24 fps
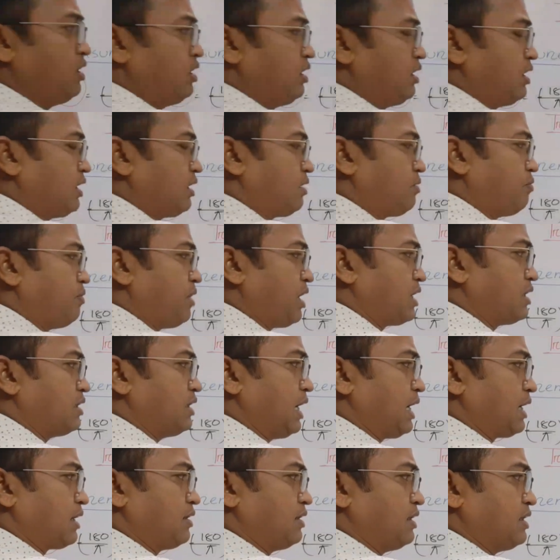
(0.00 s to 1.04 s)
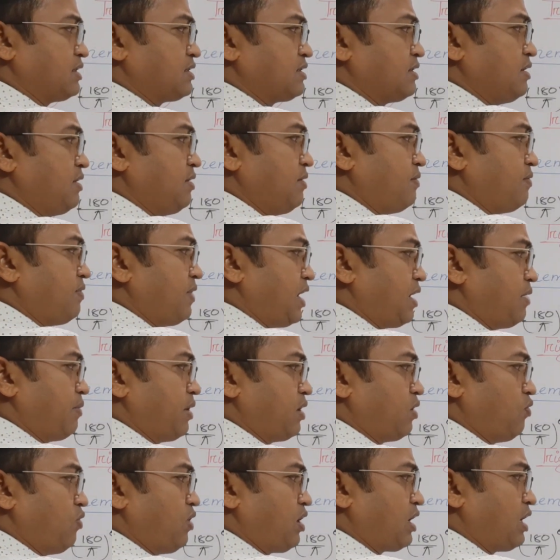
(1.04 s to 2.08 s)
it by like this, pi by
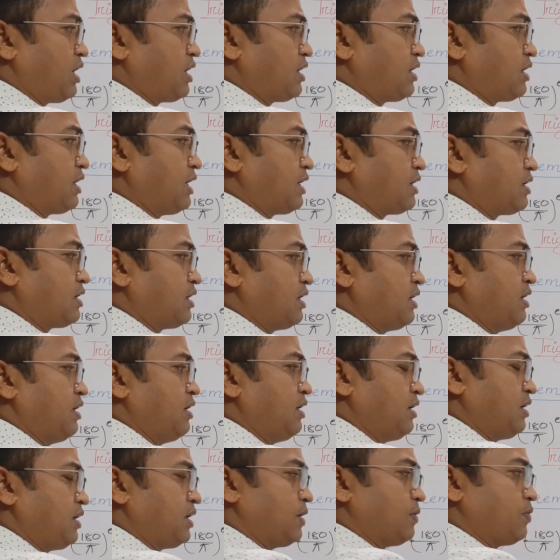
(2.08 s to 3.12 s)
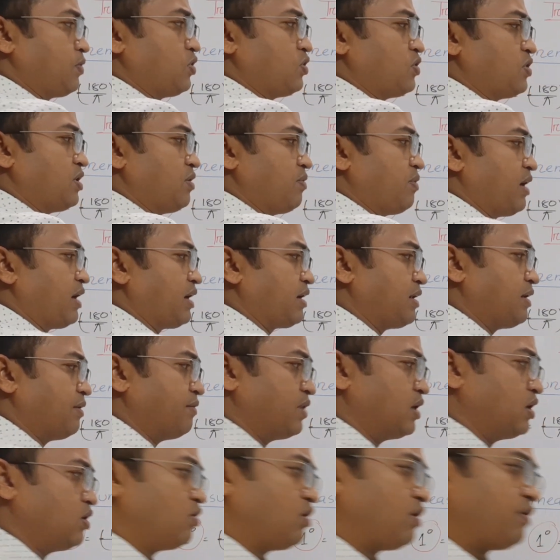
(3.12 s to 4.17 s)
180. If you divide the
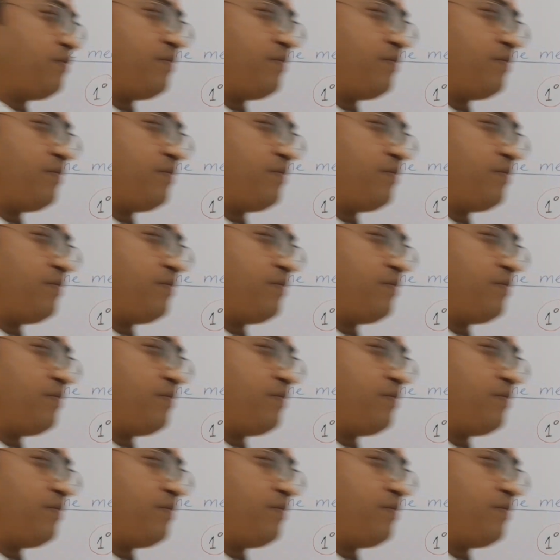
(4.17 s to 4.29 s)
value of